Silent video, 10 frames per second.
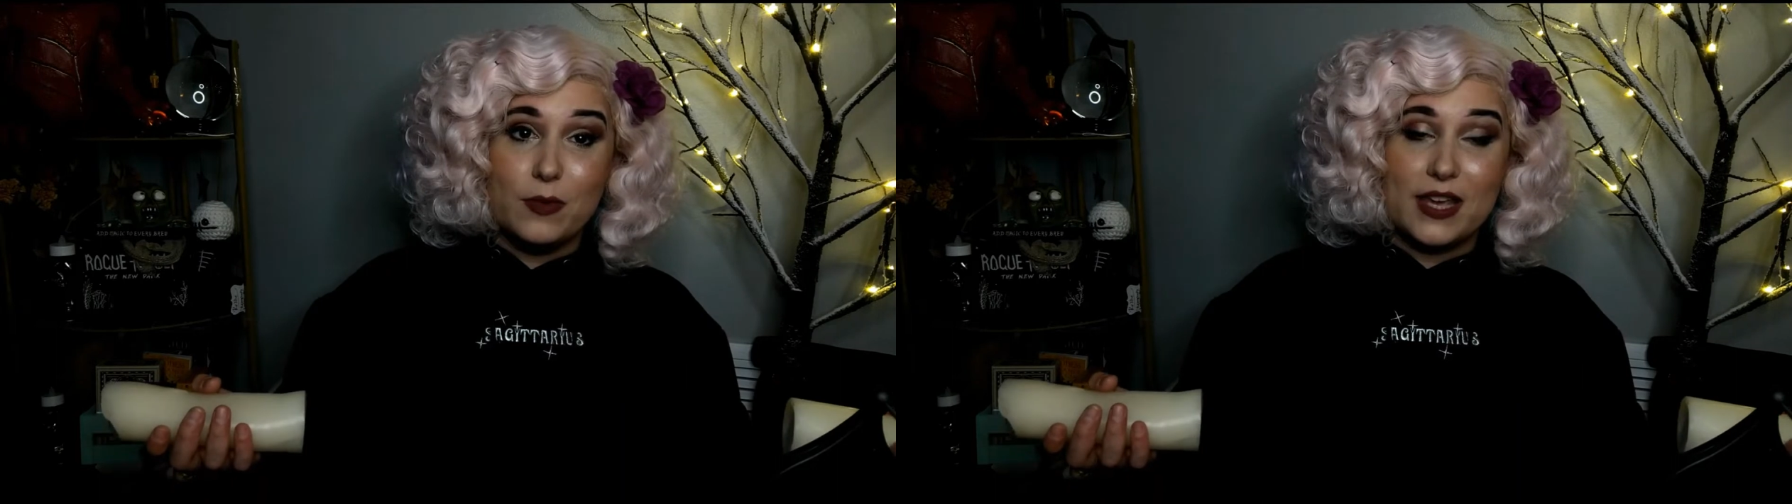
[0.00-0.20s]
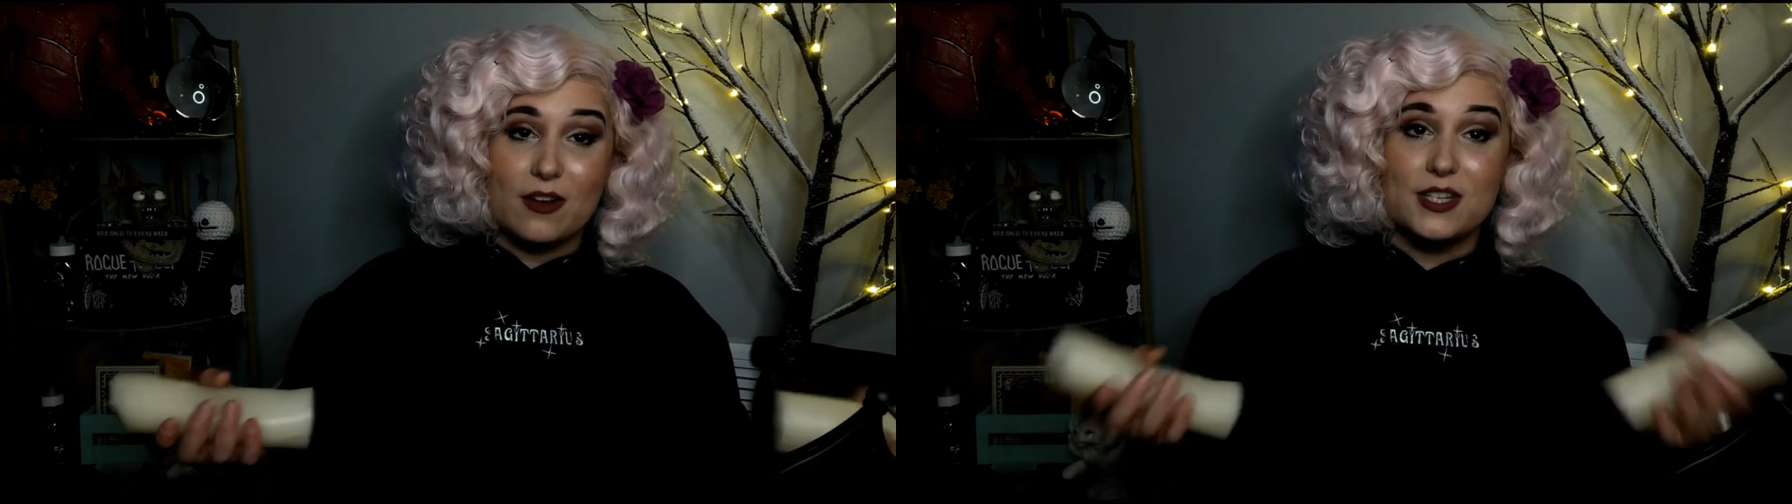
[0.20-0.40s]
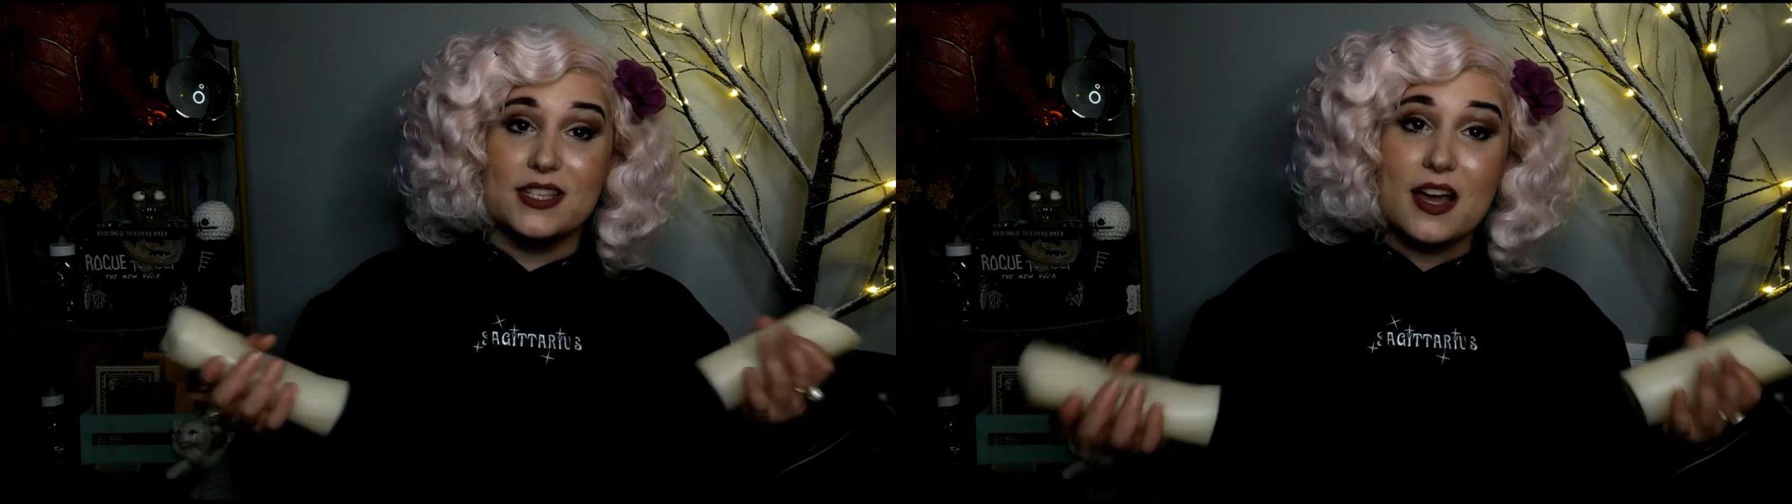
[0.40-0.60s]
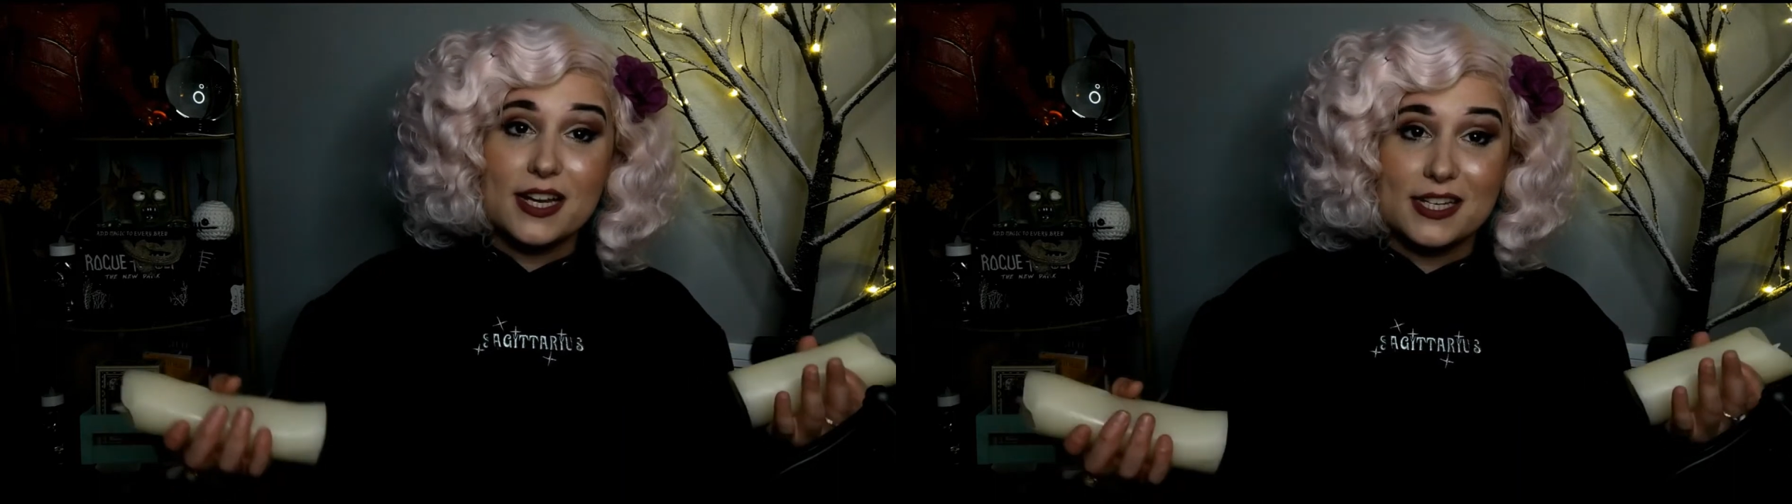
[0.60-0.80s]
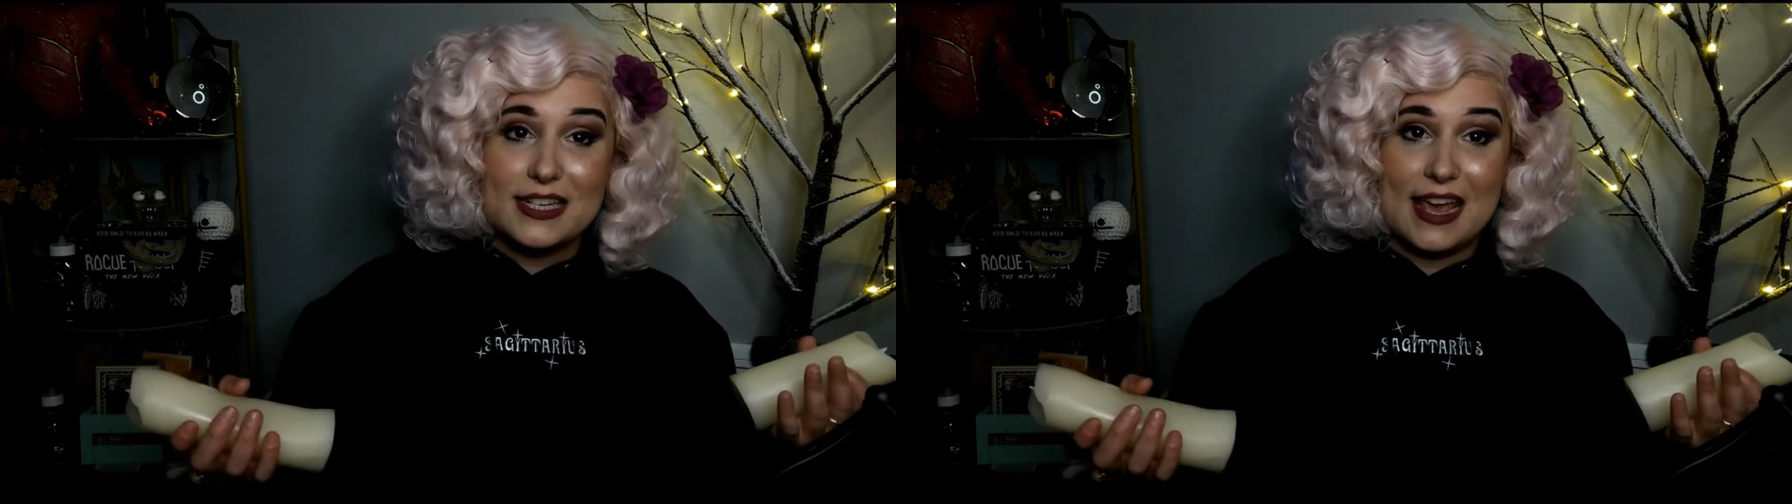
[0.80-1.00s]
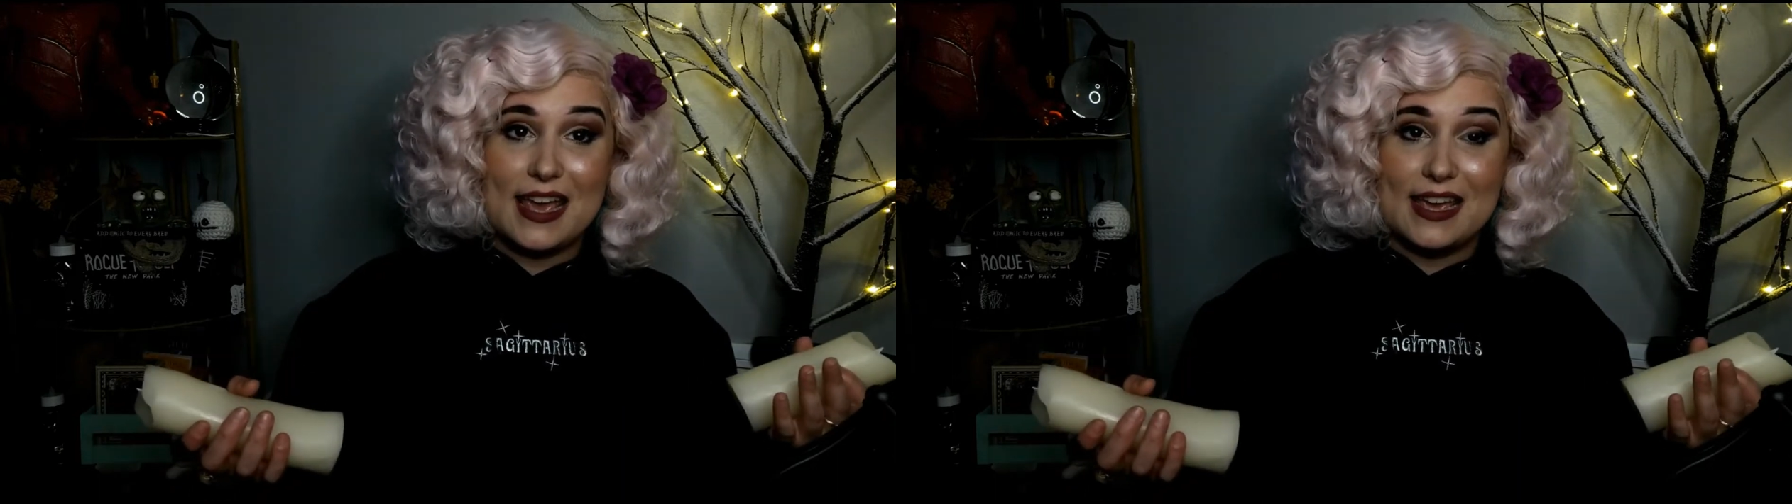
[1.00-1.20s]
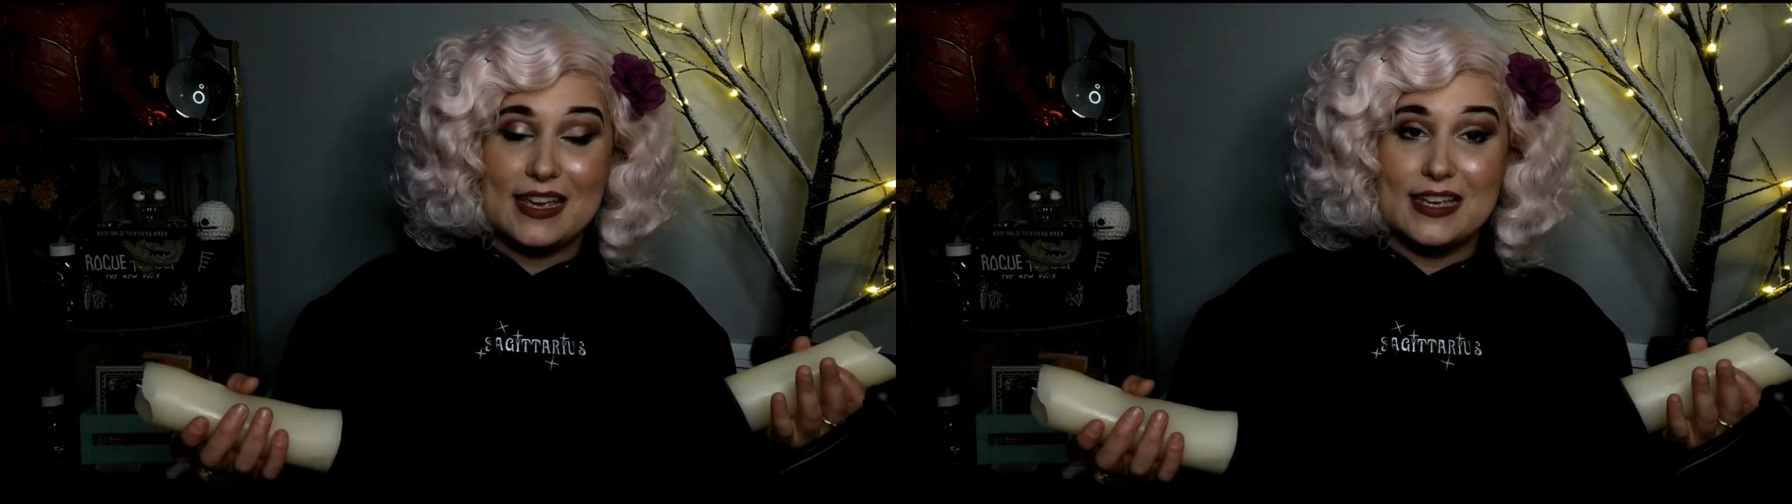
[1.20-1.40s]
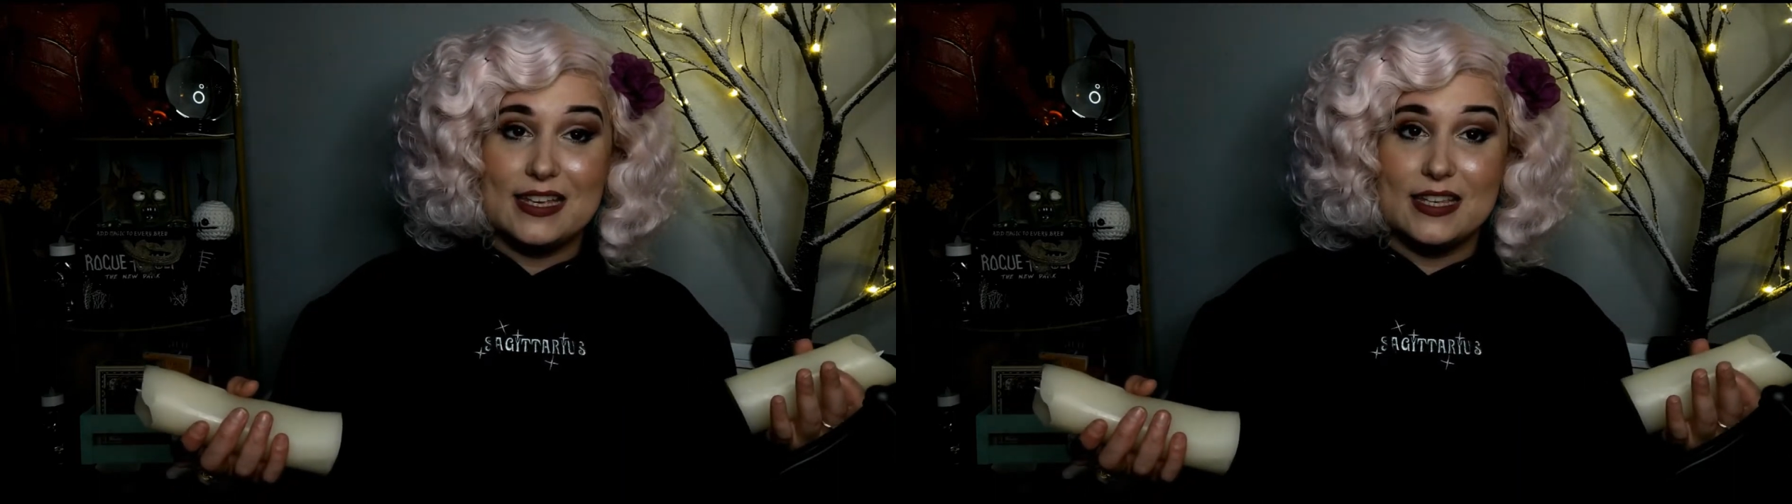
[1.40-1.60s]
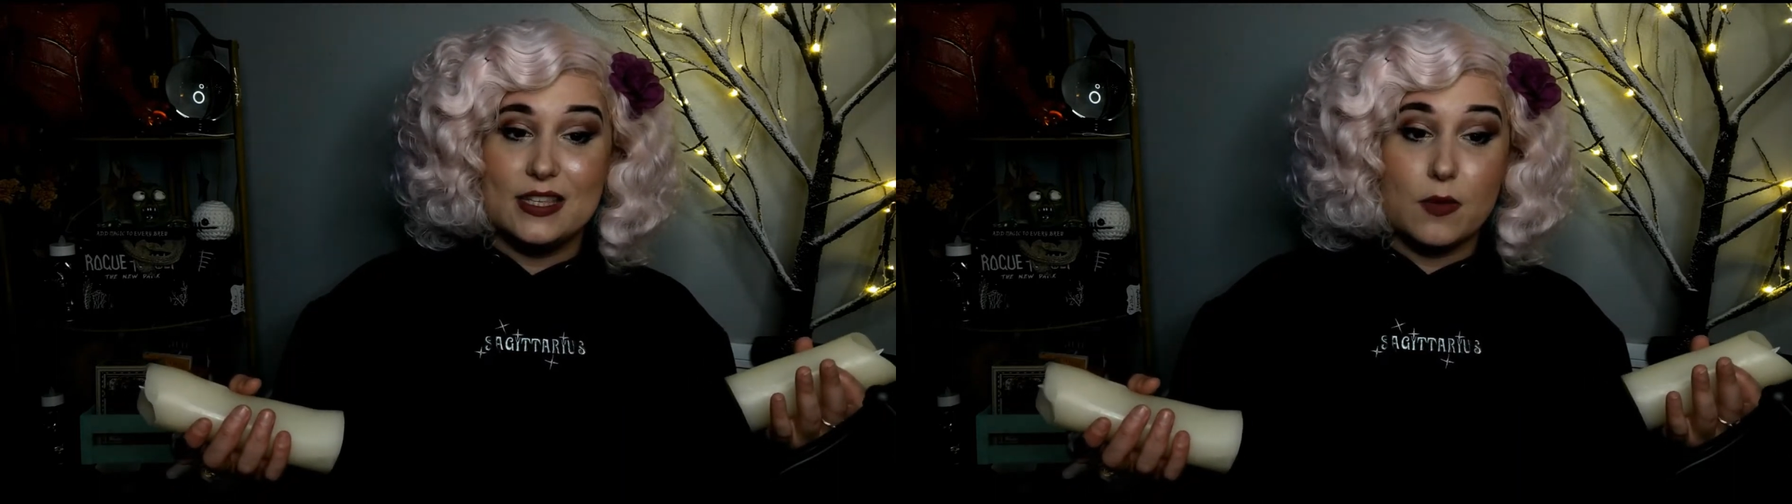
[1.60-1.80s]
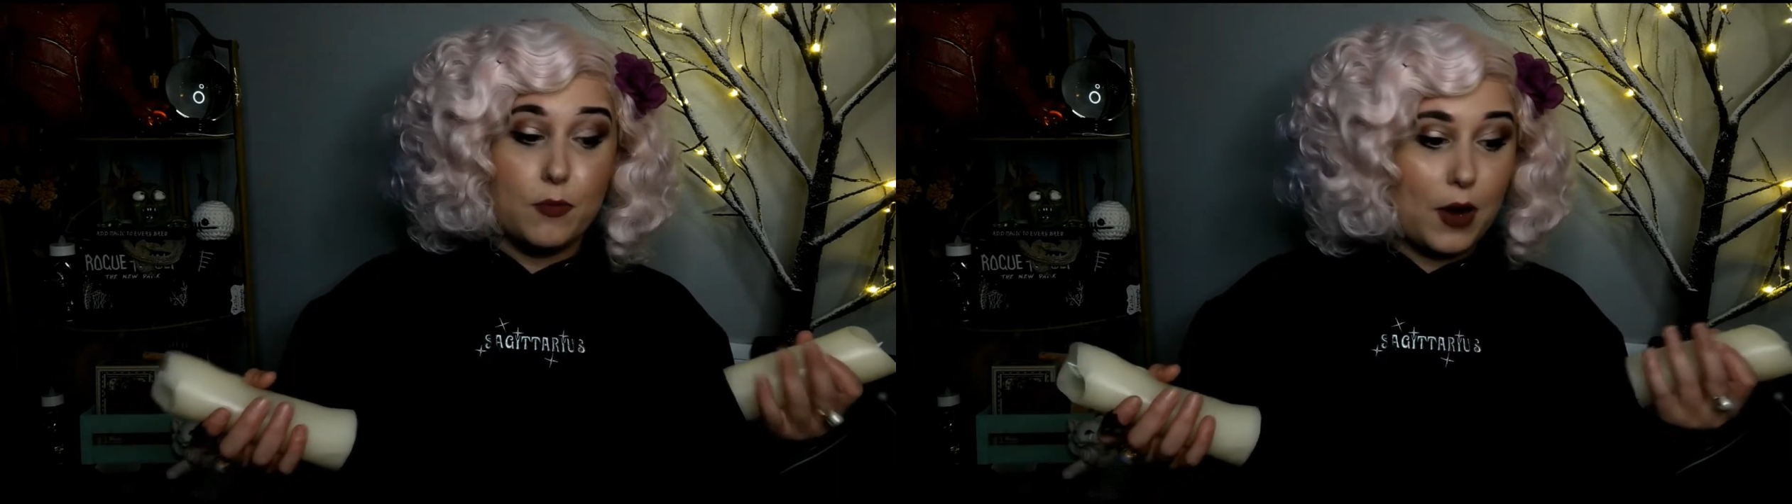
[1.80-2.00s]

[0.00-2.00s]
we are designing today is